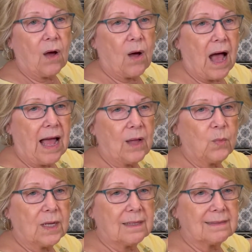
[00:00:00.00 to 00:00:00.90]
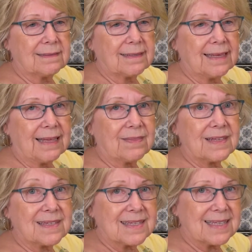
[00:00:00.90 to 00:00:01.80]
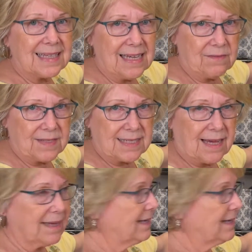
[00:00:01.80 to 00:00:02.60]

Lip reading: I will get the sleeves done,